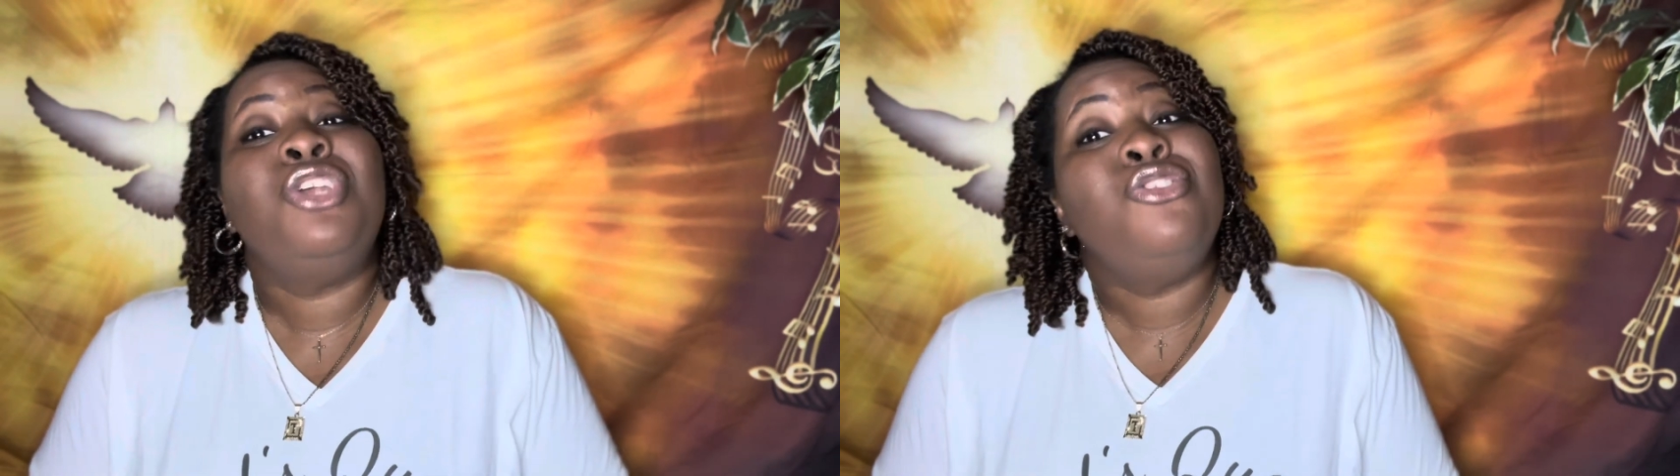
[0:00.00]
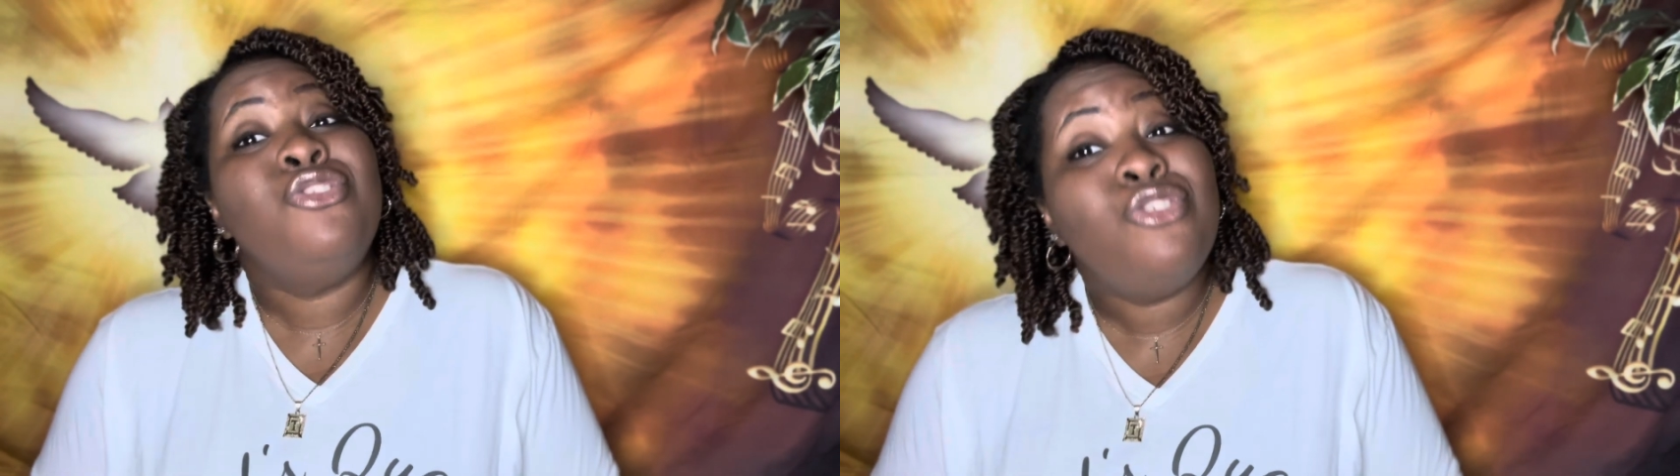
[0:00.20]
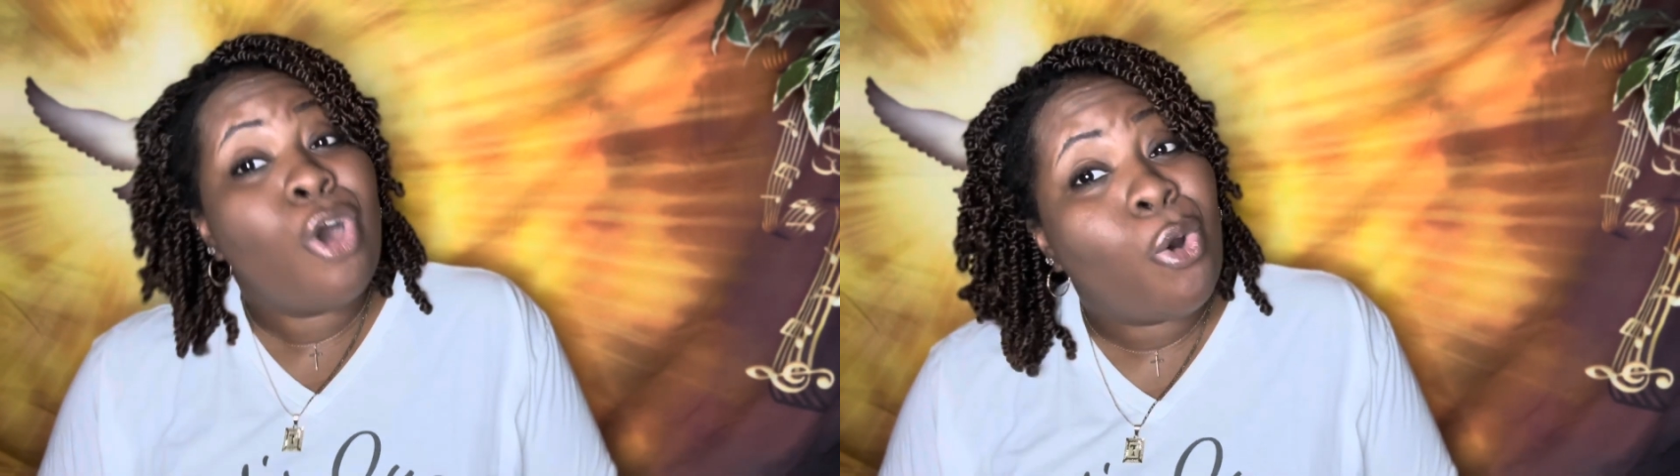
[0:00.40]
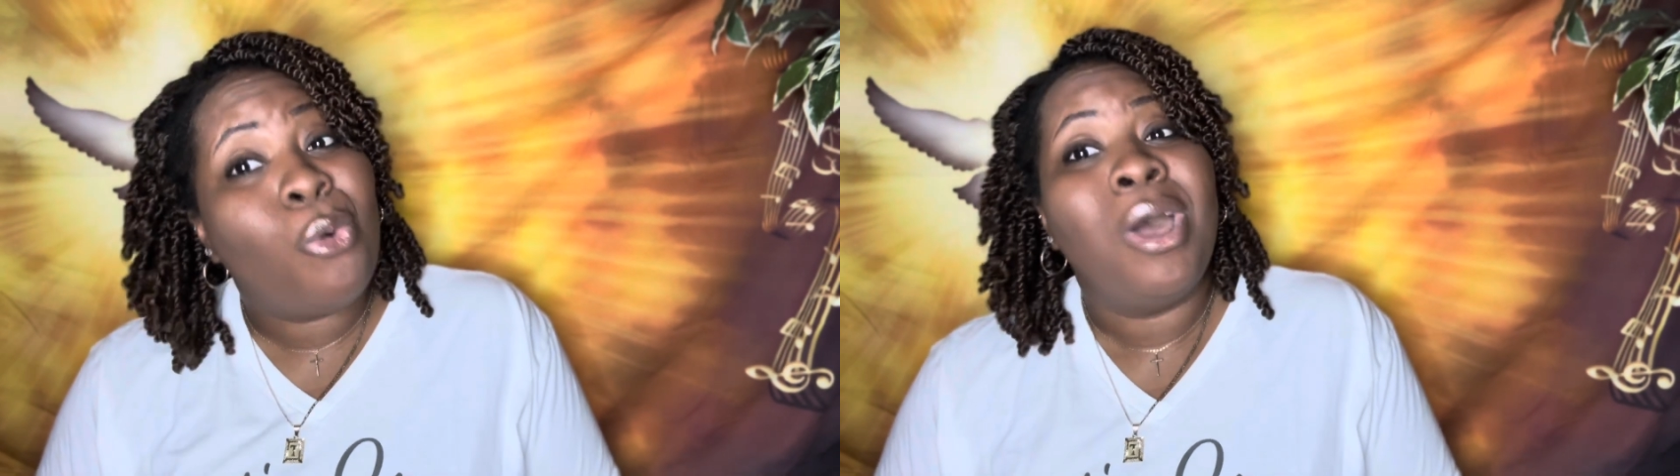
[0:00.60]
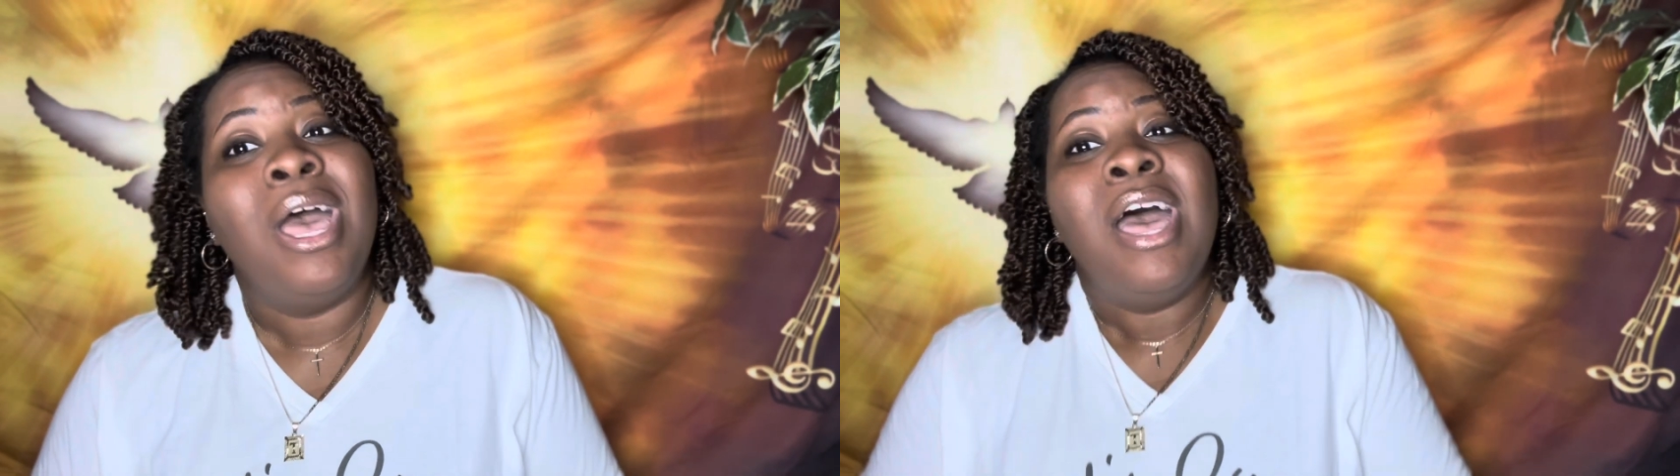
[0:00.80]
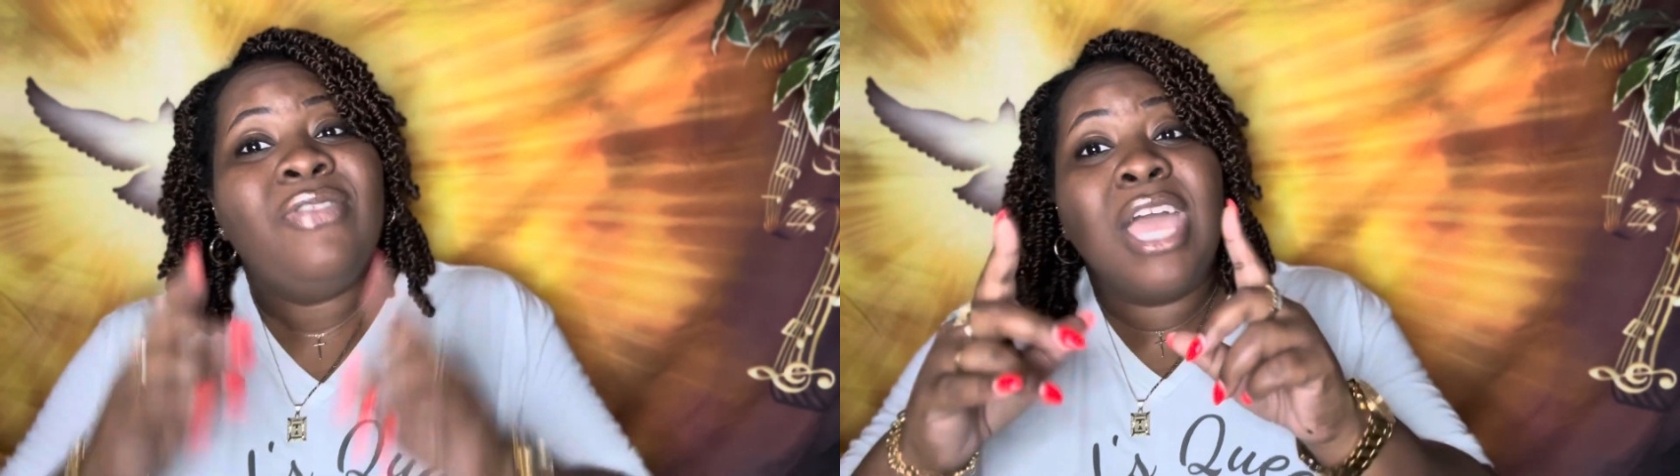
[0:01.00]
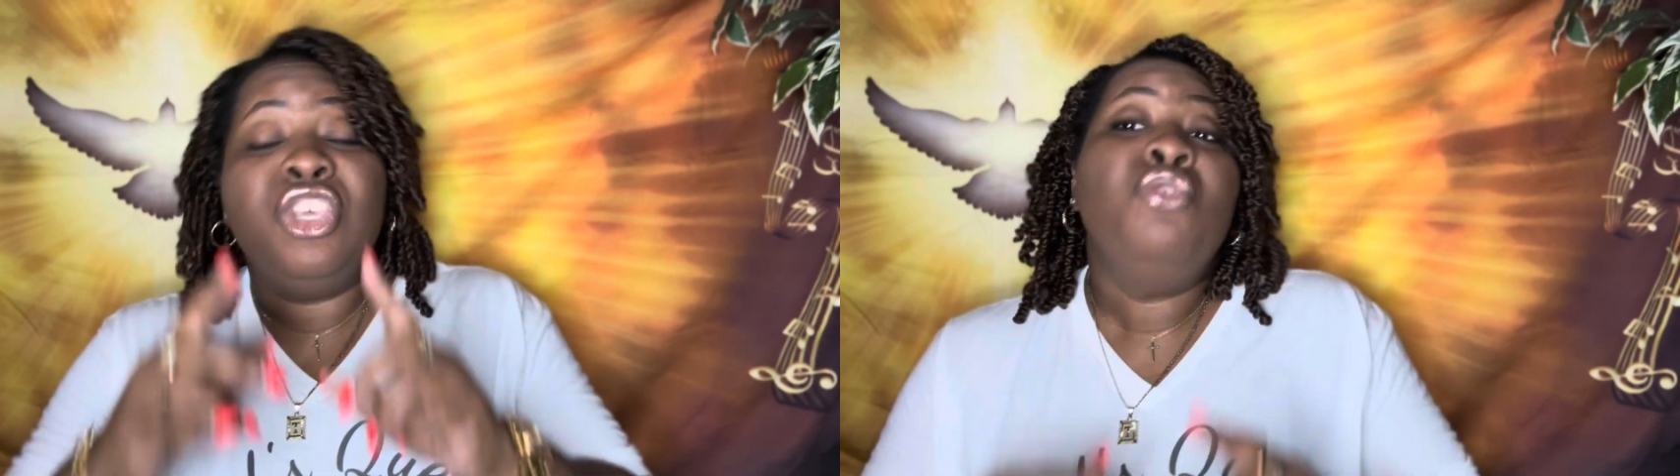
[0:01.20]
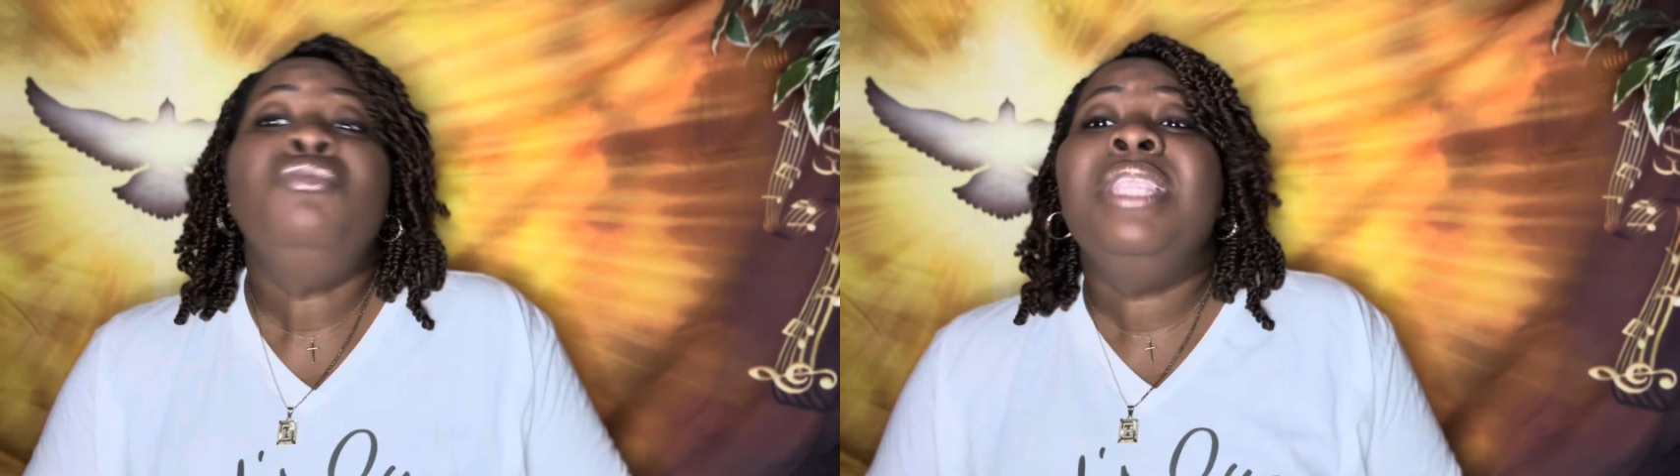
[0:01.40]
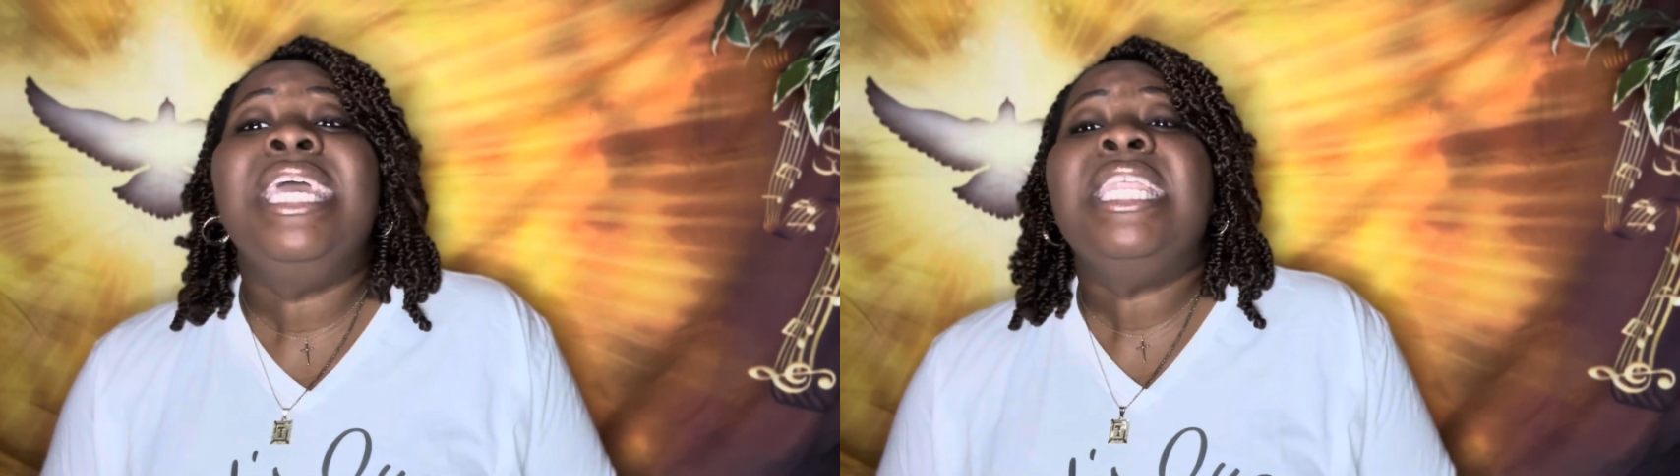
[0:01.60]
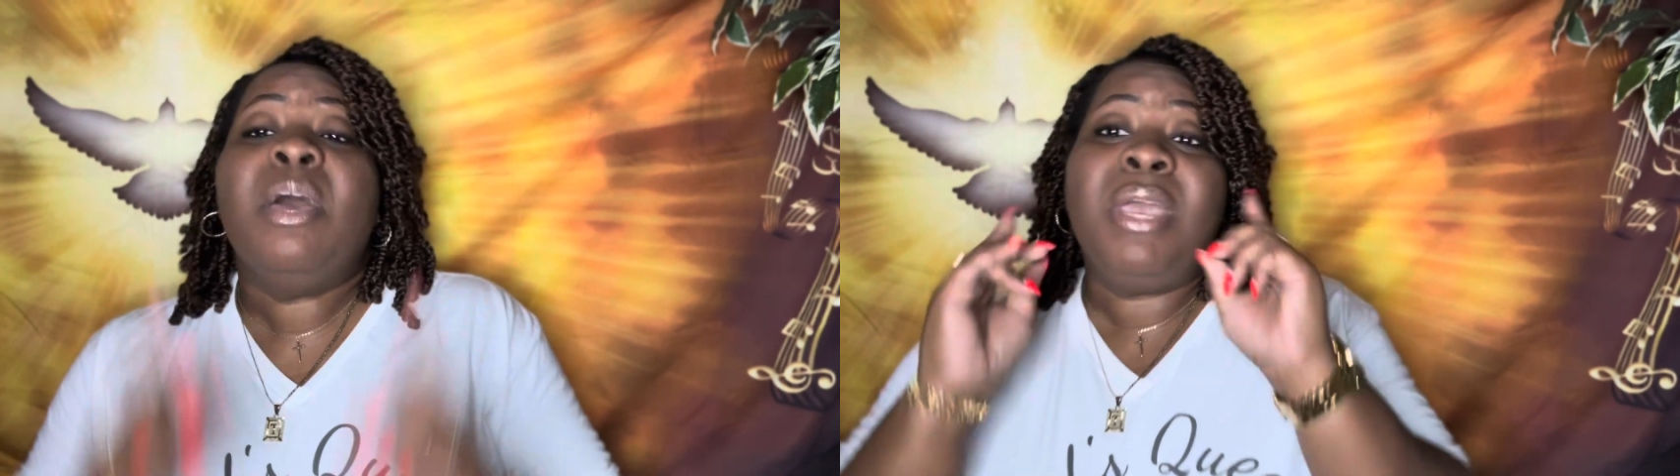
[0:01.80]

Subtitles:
know that you need him.